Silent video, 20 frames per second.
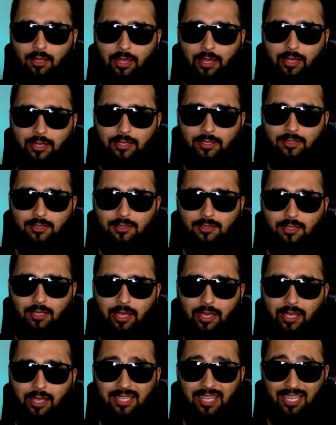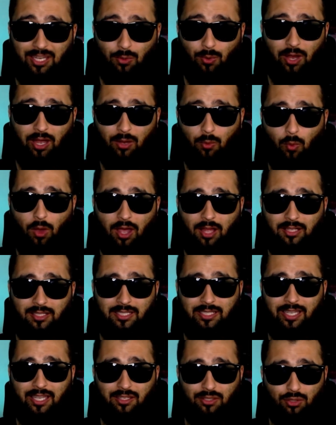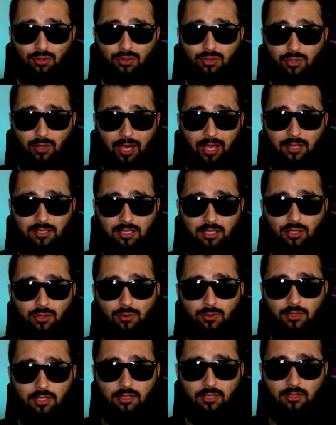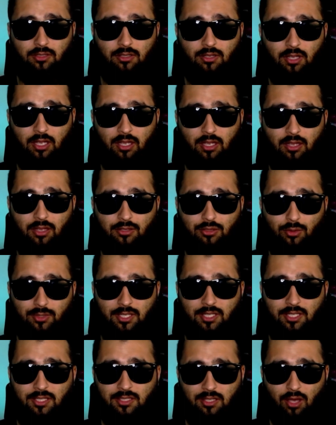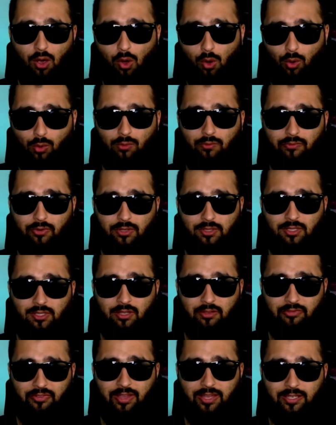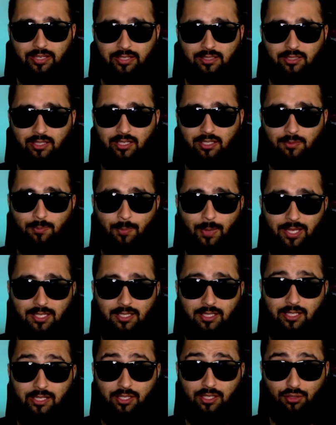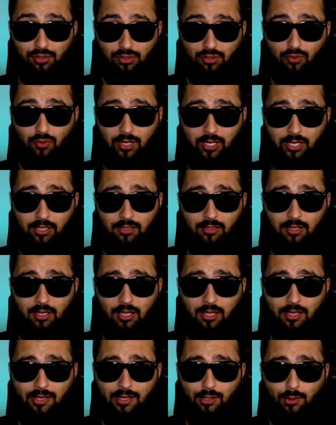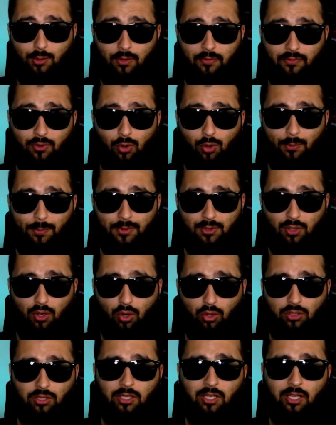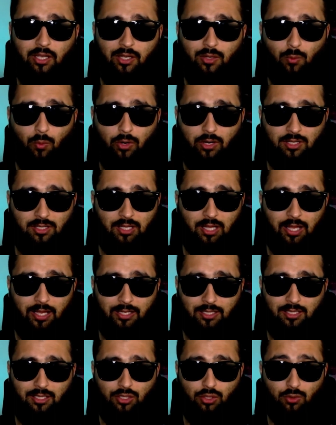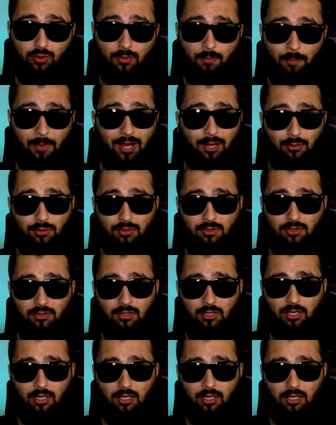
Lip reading: is it can take quite a while to get used to how to use it. So since the whole front of the face is basically your screen, you have to almost unlearn what it's like to use a mouse.